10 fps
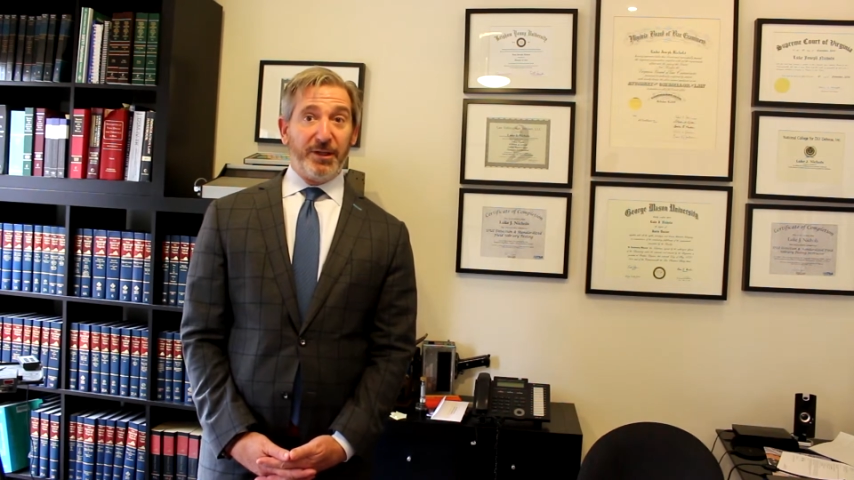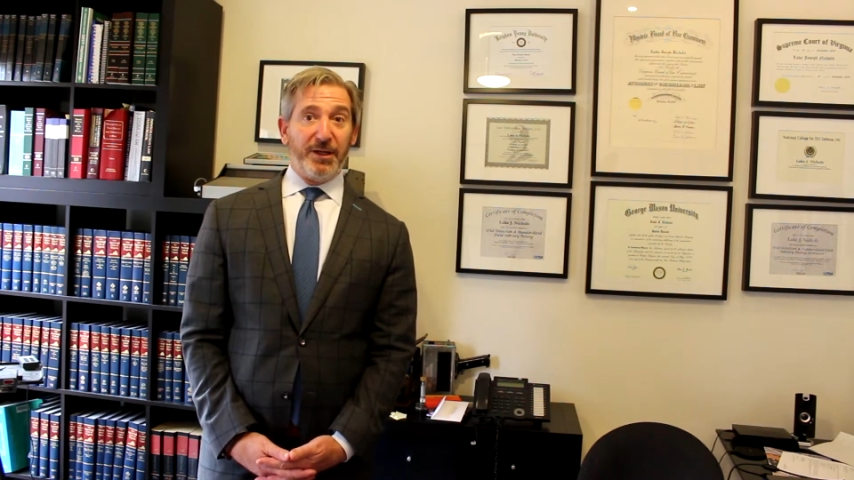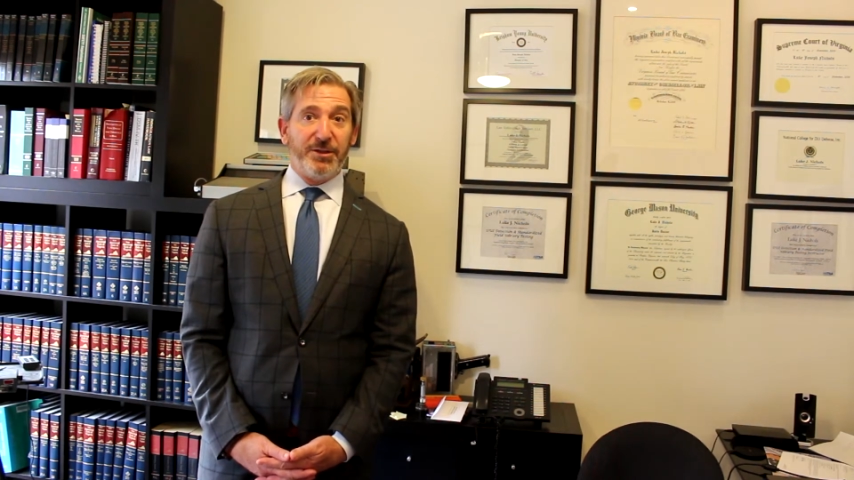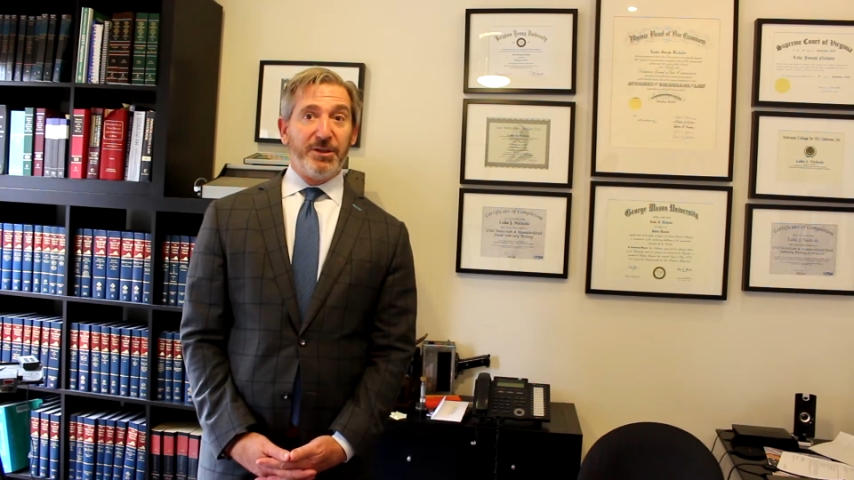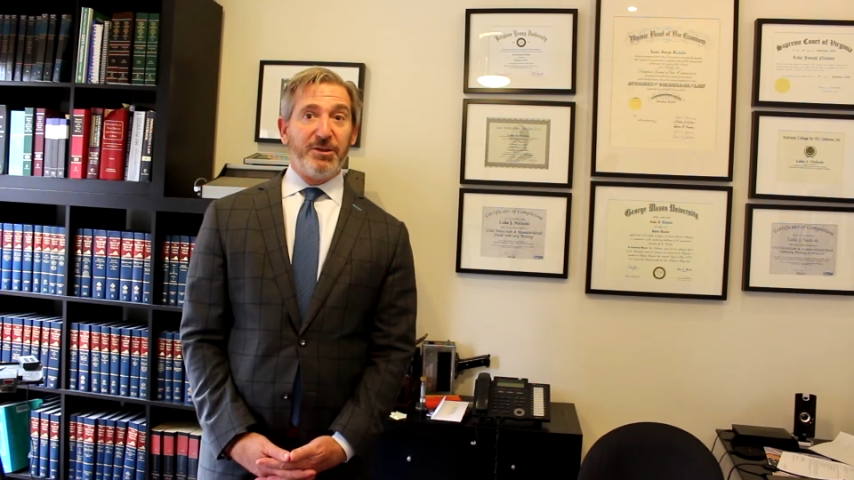
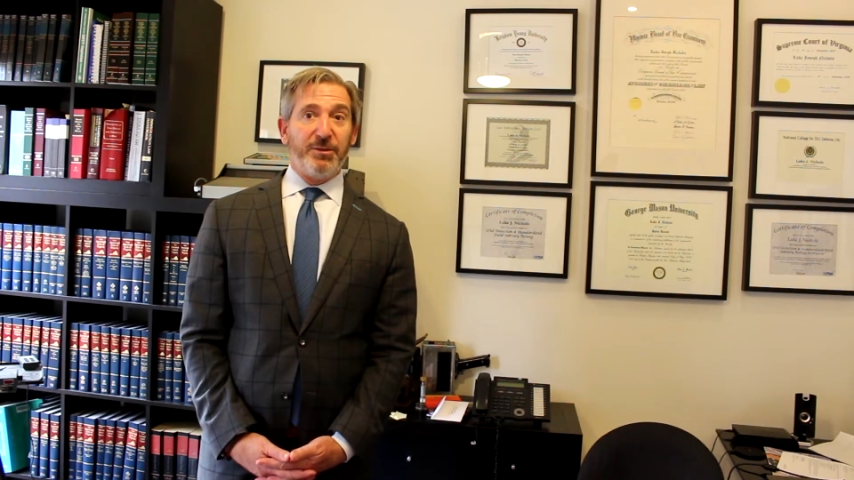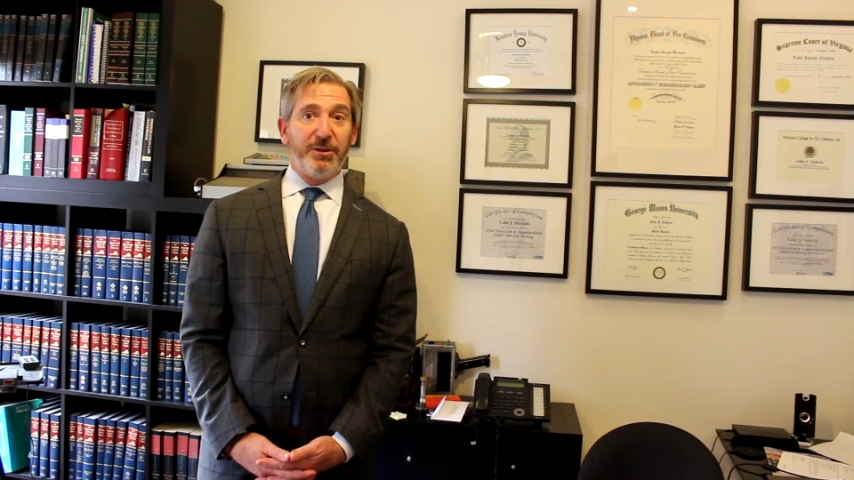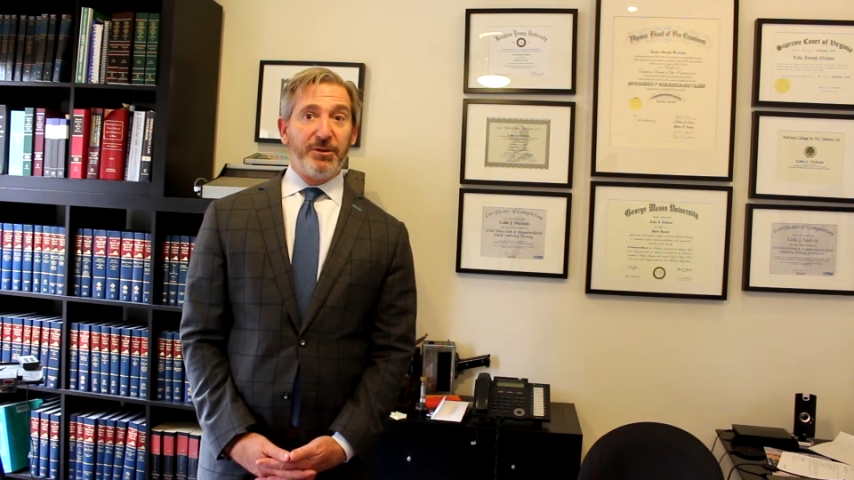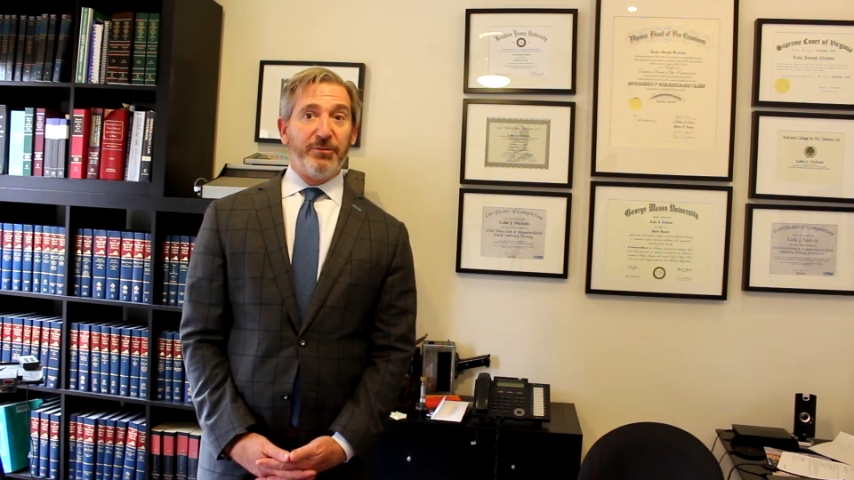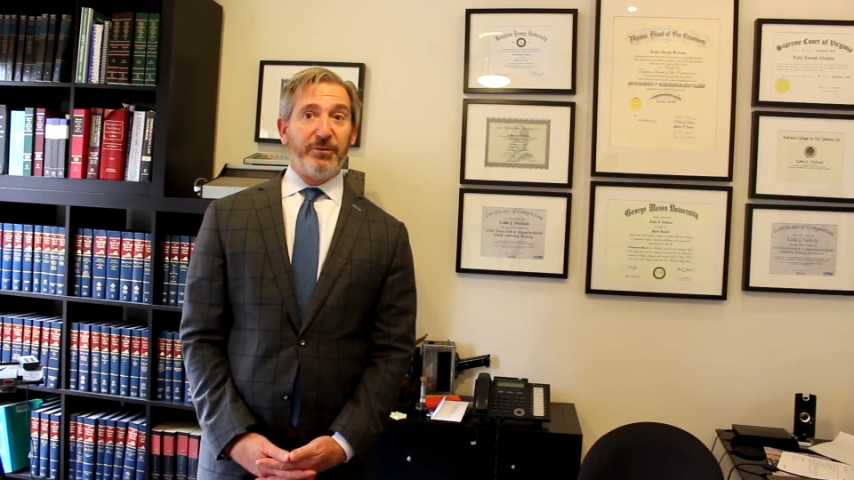license with the
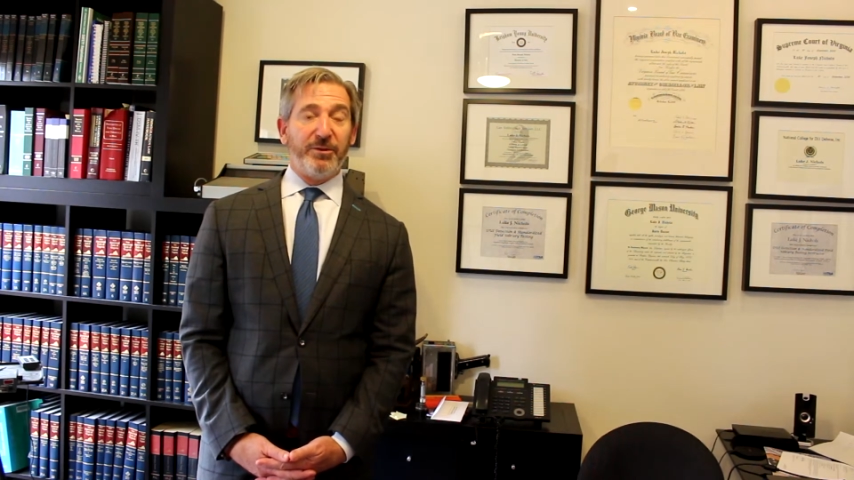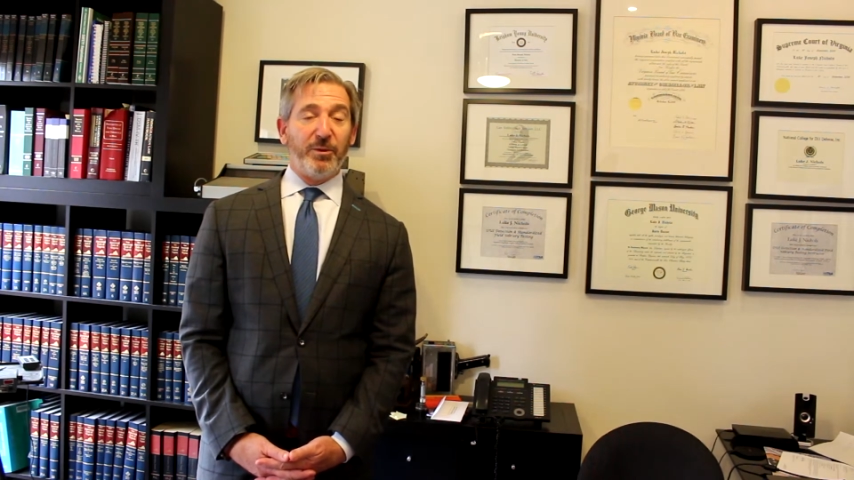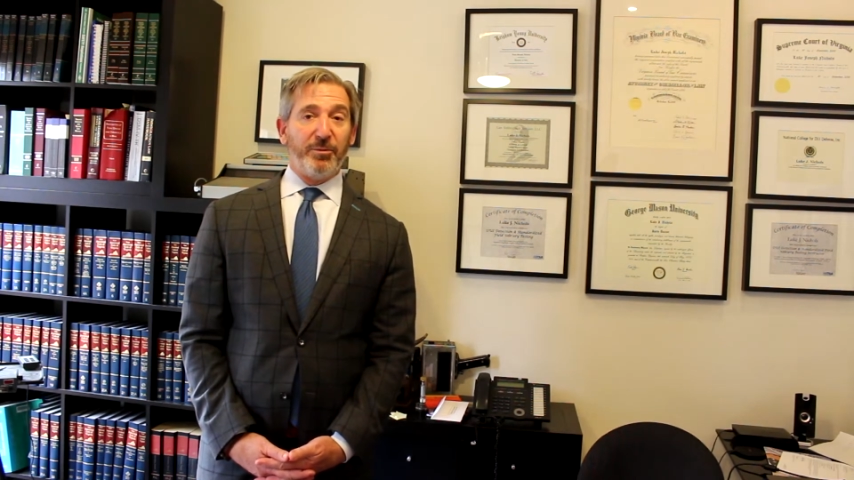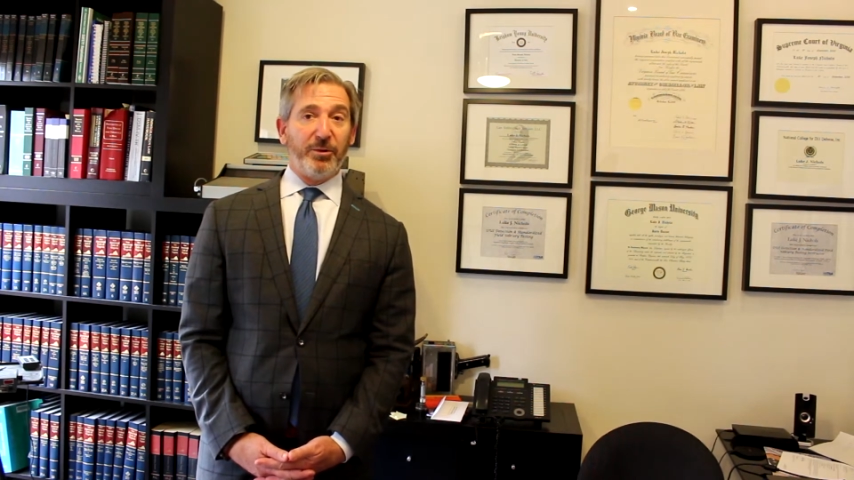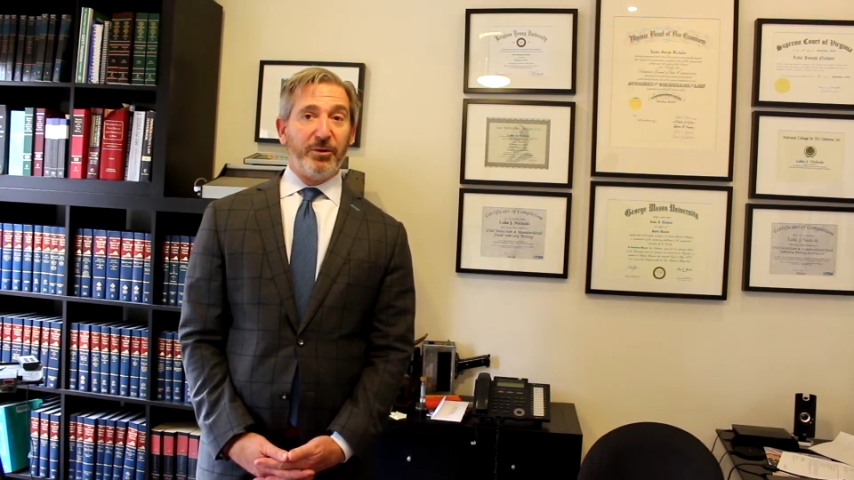
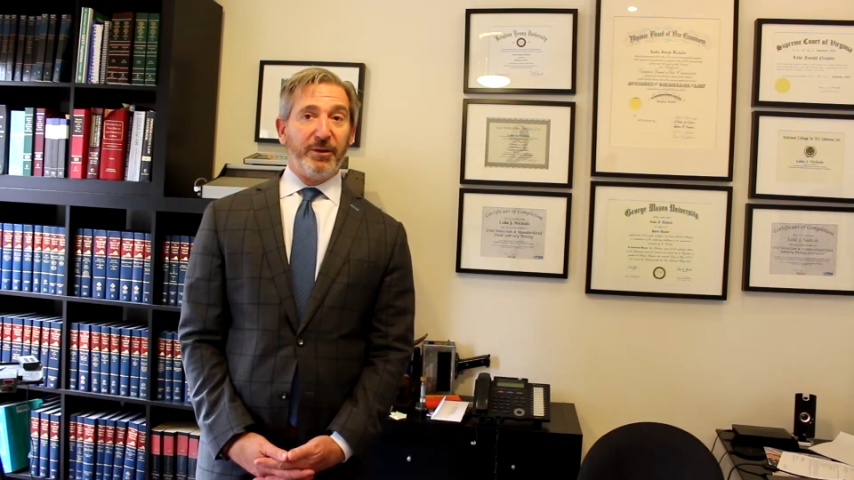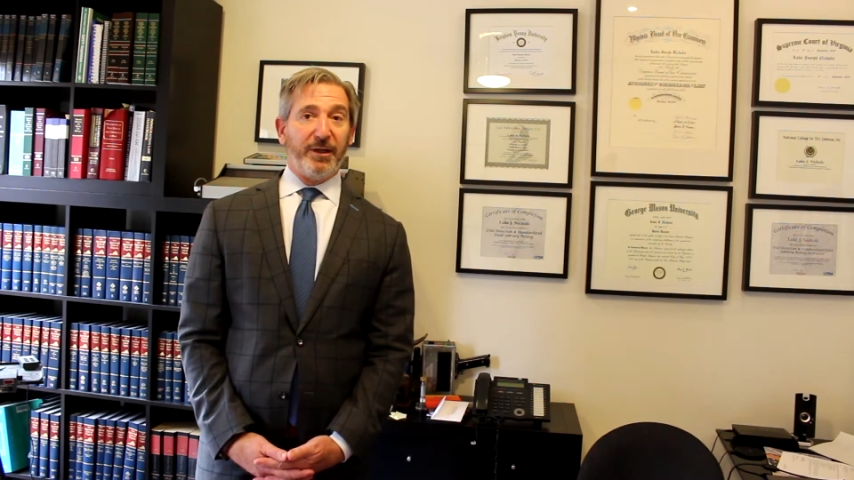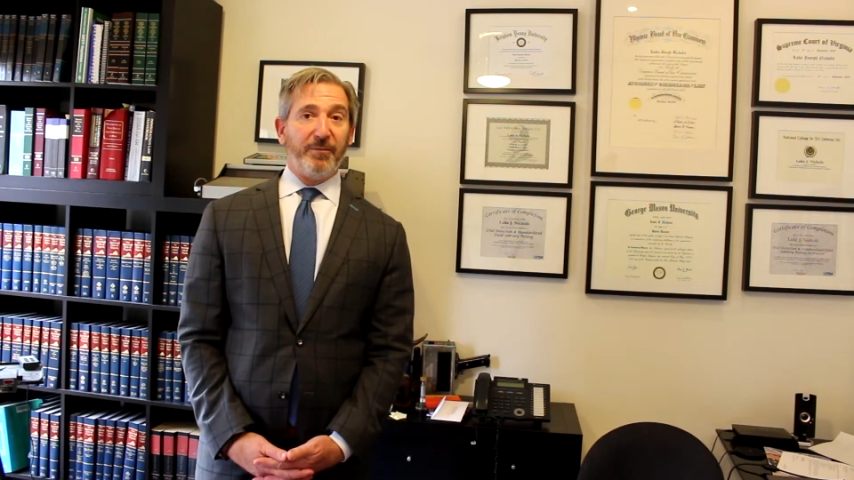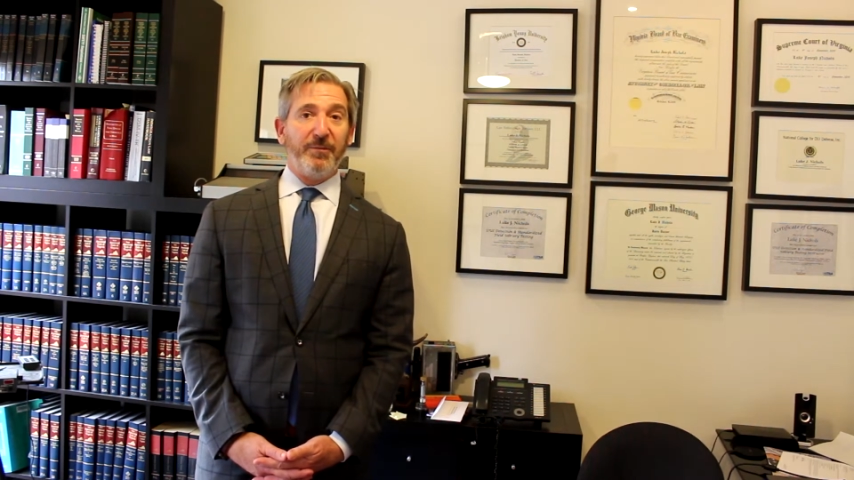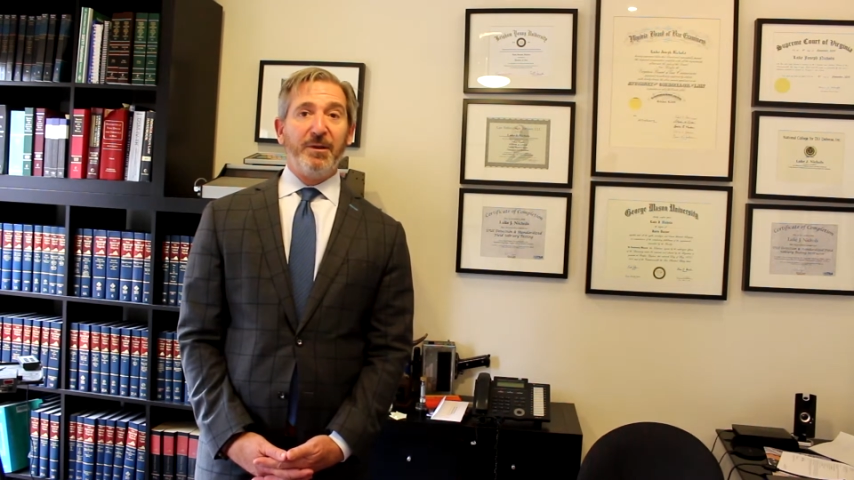251
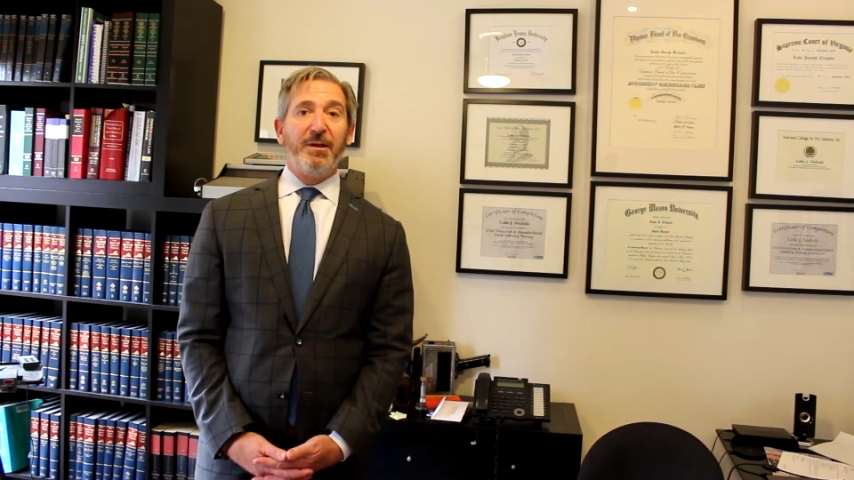program,